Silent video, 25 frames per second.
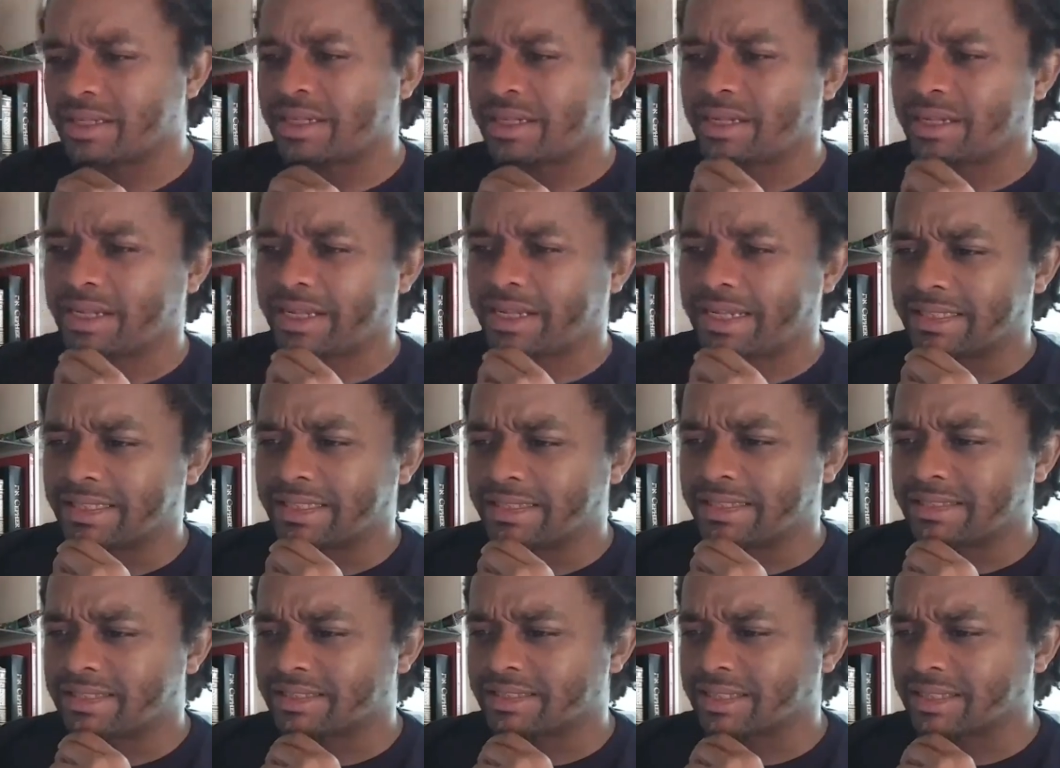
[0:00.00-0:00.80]
And
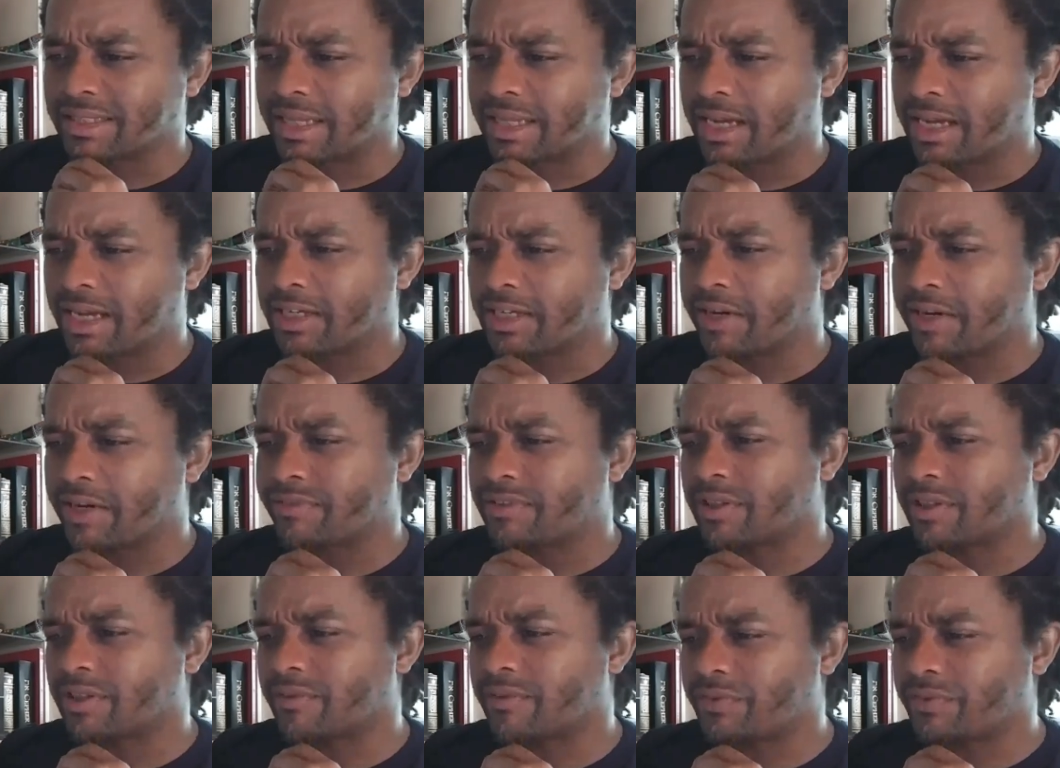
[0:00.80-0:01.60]
this is not enough to
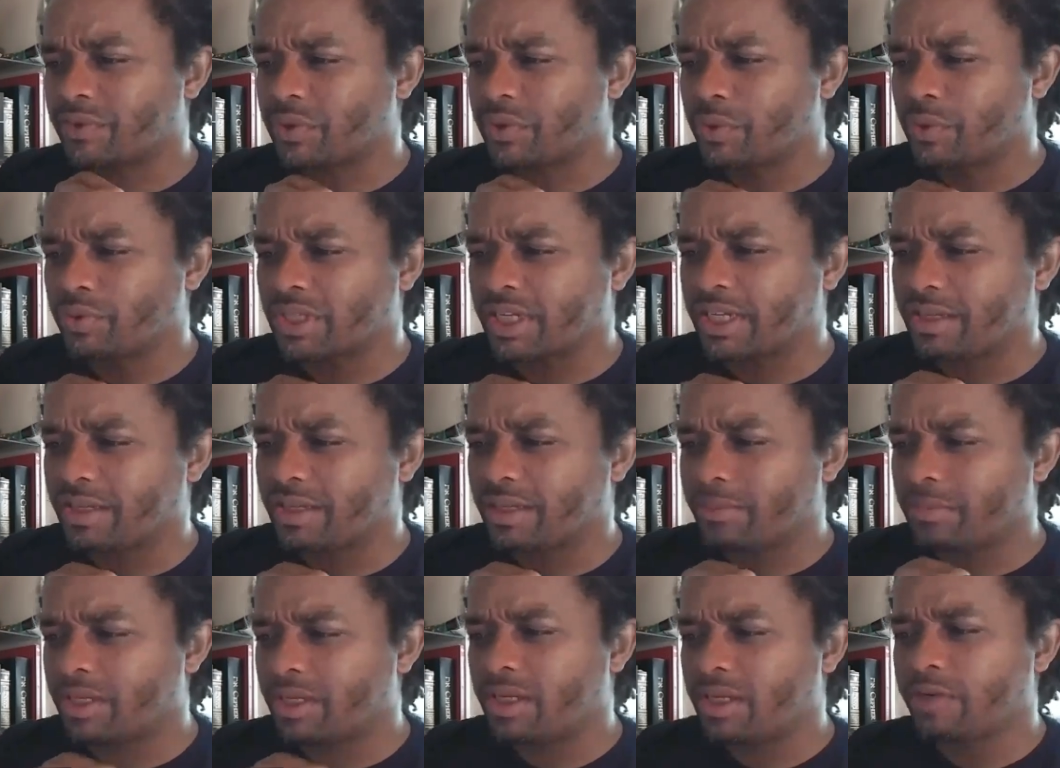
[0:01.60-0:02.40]
confuse any
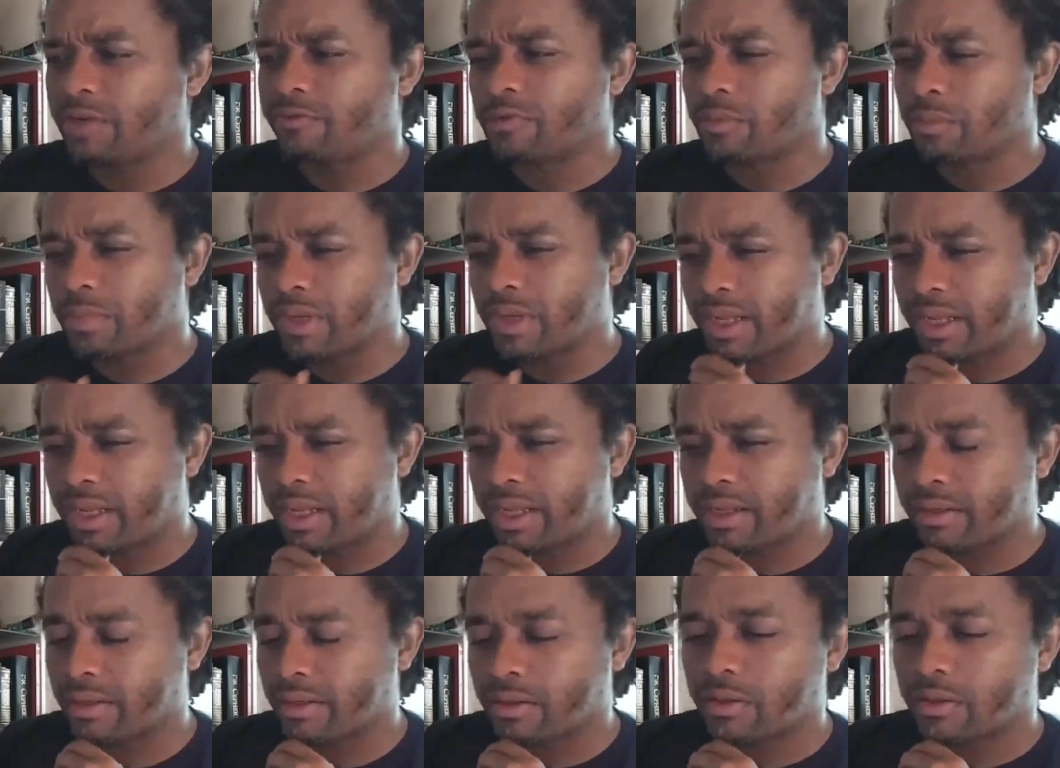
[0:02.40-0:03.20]
medieval
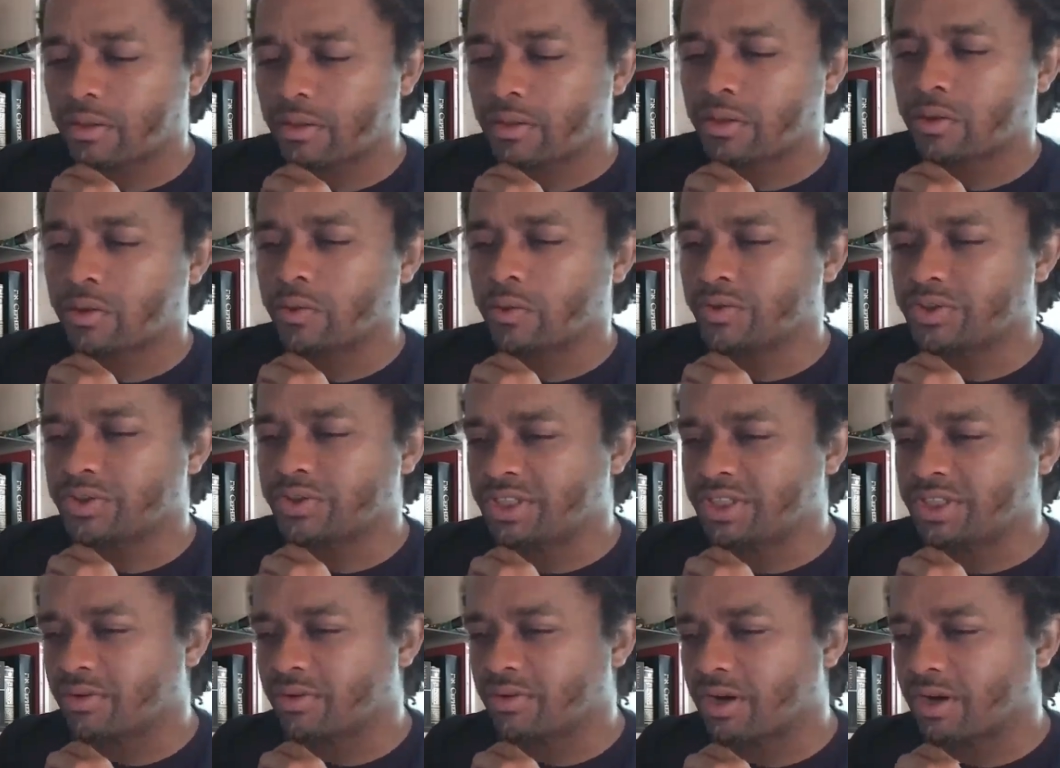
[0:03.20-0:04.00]
man whose
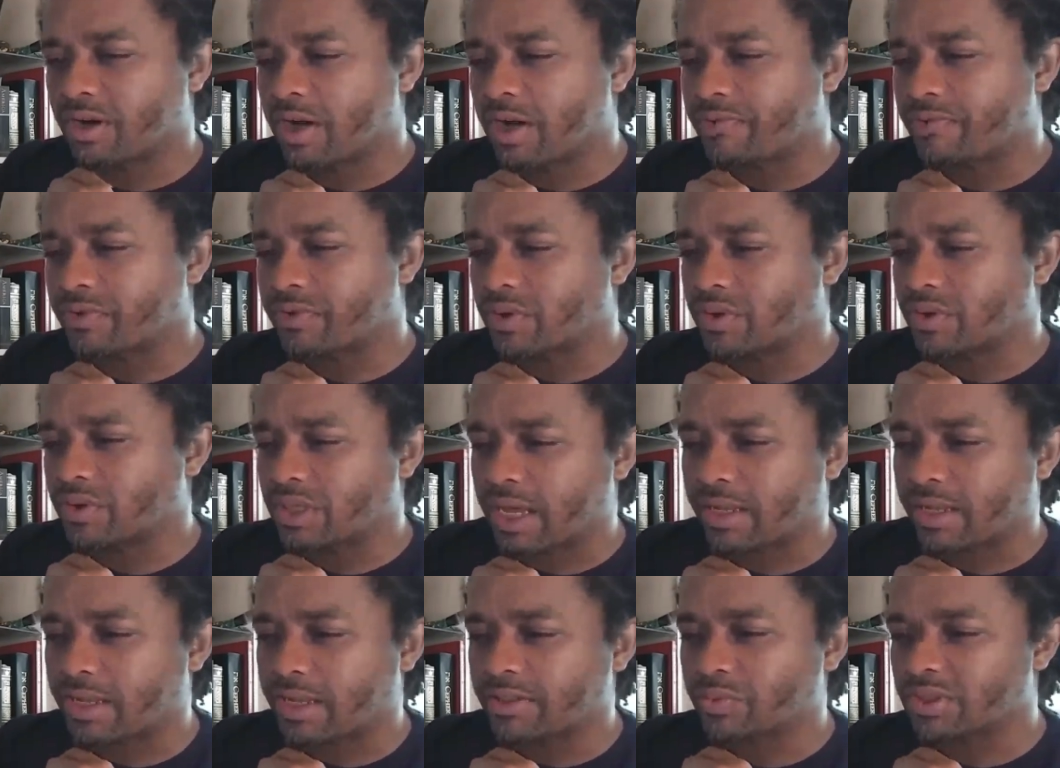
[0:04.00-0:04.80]
geographical
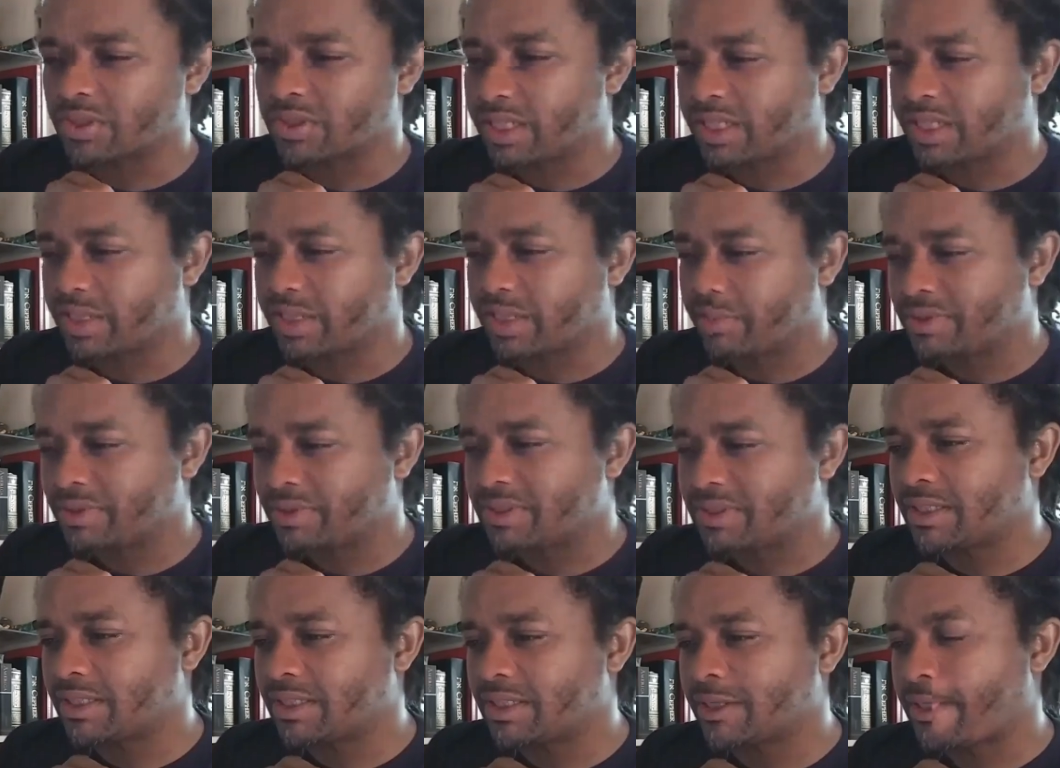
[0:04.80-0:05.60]
knowledge was
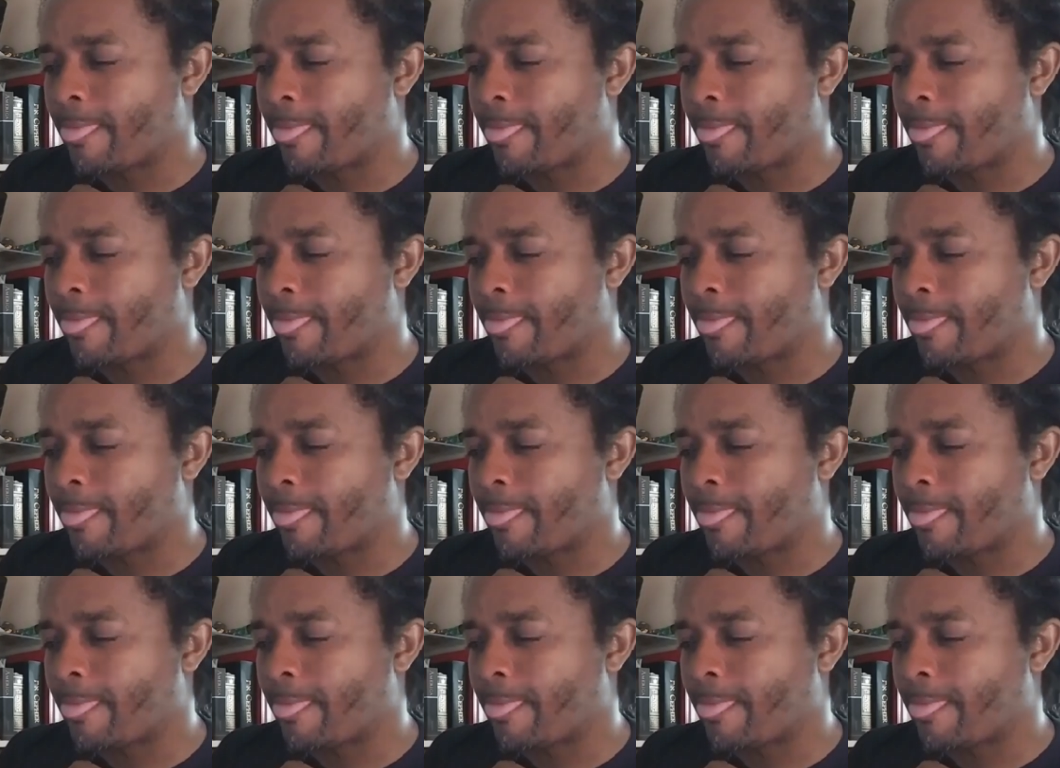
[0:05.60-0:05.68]
limited.